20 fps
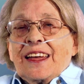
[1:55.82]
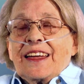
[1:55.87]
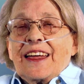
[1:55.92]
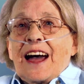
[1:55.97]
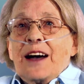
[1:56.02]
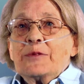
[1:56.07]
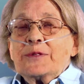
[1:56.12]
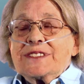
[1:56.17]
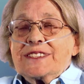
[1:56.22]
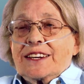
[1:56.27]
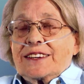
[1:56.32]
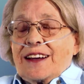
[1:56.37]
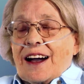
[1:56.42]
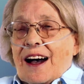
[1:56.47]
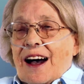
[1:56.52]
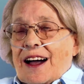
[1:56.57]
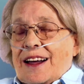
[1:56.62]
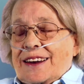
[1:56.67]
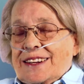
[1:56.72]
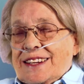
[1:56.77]
That was a
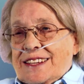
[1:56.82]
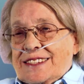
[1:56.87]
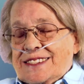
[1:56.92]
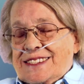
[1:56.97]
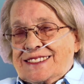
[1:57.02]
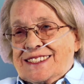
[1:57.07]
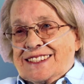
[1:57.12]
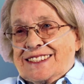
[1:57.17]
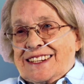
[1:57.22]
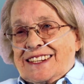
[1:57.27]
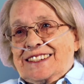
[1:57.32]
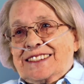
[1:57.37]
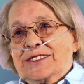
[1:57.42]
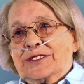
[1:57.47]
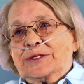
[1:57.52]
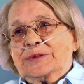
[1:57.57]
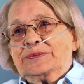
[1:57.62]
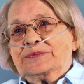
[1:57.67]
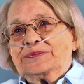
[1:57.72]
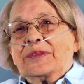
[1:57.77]
God
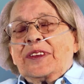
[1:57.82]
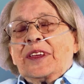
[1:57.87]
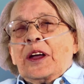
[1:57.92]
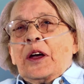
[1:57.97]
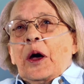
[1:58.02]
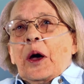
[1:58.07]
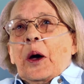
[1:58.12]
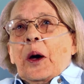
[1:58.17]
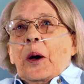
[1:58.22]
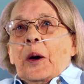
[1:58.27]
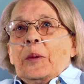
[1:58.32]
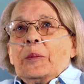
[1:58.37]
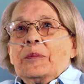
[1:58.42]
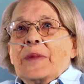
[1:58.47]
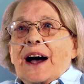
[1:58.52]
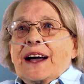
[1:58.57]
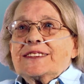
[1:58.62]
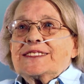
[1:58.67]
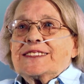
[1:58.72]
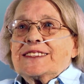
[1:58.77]
incident.
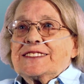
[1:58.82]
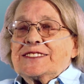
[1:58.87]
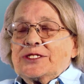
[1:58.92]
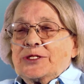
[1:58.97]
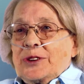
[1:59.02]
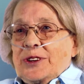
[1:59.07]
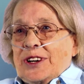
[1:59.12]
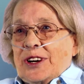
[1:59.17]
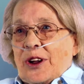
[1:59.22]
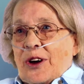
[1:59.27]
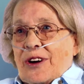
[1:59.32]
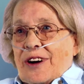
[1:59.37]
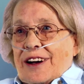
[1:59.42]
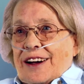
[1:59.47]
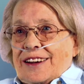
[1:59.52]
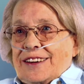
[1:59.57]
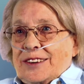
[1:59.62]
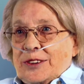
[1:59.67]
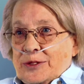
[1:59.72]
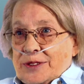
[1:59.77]
My
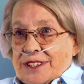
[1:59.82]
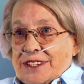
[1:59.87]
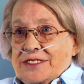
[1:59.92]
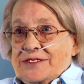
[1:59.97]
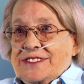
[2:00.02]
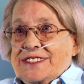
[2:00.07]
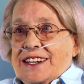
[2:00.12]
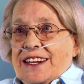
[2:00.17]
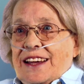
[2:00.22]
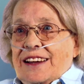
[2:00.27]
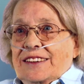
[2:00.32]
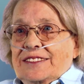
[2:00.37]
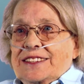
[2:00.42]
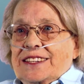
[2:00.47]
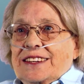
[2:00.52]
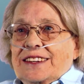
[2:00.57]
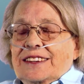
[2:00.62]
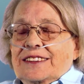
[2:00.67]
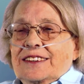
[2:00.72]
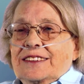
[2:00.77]
sister-in-law, who lives down
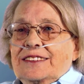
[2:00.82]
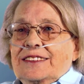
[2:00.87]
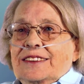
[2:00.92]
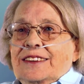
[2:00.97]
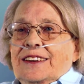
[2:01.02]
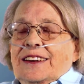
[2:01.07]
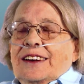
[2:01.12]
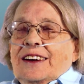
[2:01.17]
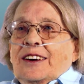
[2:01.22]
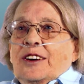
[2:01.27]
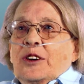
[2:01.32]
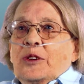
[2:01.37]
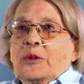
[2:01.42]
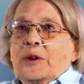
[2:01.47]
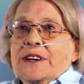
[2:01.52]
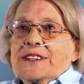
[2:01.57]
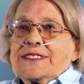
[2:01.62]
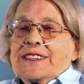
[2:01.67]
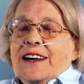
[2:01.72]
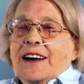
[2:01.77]
here,
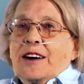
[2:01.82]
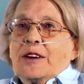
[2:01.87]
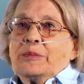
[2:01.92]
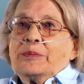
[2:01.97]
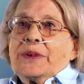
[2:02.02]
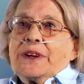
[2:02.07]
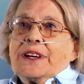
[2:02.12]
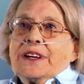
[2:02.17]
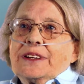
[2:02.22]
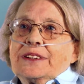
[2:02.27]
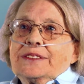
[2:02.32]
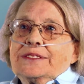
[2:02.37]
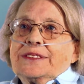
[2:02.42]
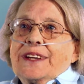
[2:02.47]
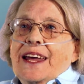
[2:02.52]
was up in